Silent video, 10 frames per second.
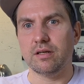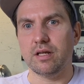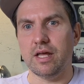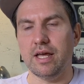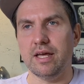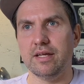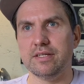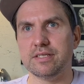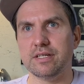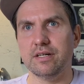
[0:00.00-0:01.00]

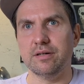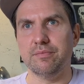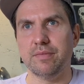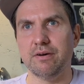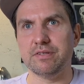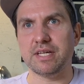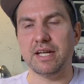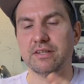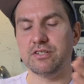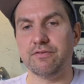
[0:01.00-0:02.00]
and I was
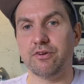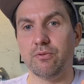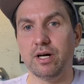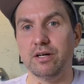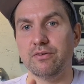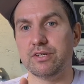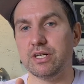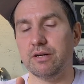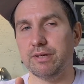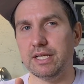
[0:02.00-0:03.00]
skating the Shift for a while, which
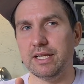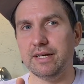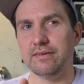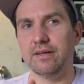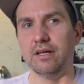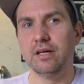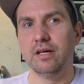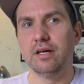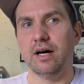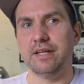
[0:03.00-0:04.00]
I really liked.
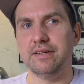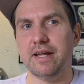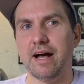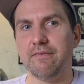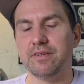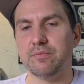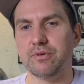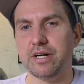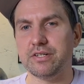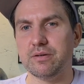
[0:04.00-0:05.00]
I did have some
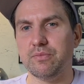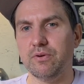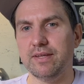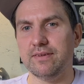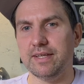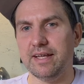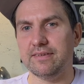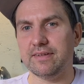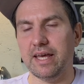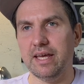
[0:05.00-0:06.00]
pressure points in that
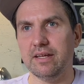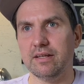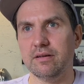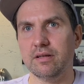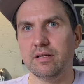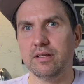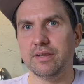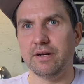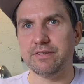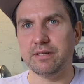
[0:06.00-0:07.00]
skate
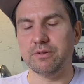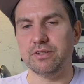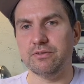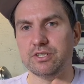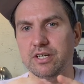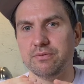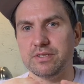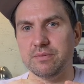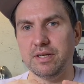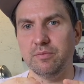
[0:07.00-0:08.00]
that I was able to adjust with
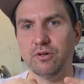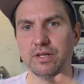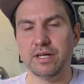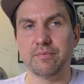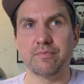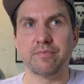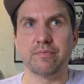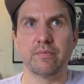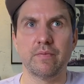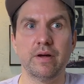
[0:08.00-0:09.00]
some heat molding.
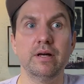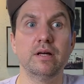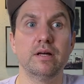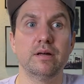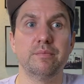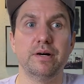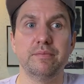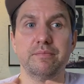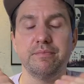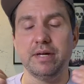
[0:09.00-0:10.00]

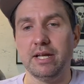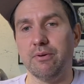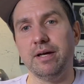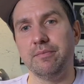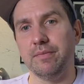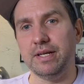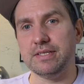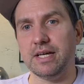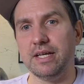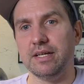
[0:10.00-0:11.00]
But anyway, I
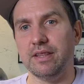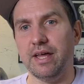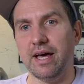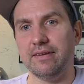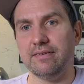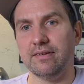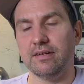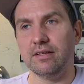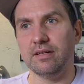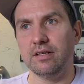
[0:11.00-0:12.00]
decided
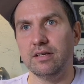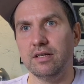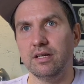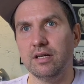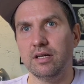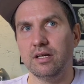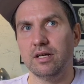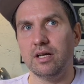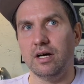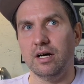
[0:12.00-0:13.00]
that
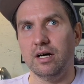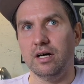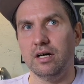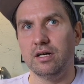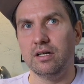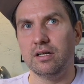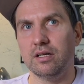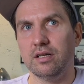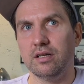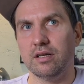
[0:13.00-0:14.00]
I'm
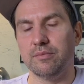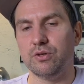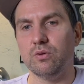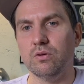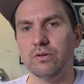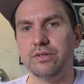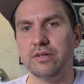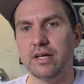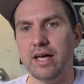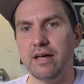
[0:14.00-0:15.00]
too old
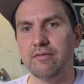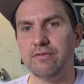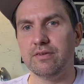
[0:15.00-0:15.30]
to have